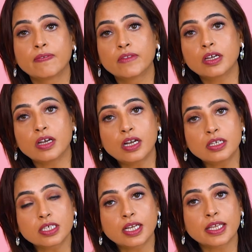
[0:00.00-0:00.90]
the
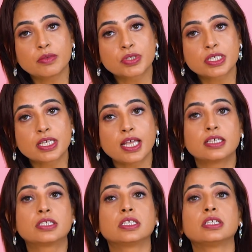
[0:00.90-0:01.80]
underlying
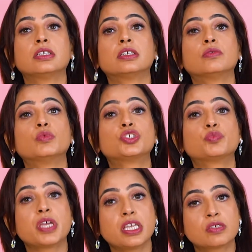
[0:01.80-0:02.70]
personality which
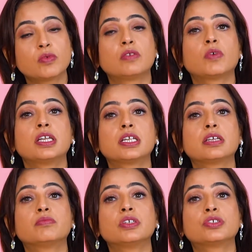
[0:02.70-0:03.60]
makes one
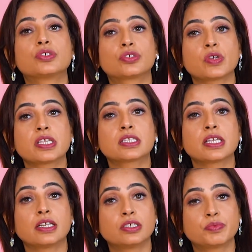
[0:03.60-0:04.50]
vulnerable to stress
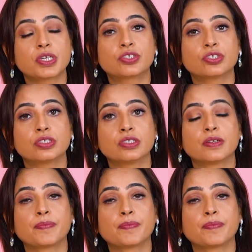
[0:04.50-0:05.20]
and depression,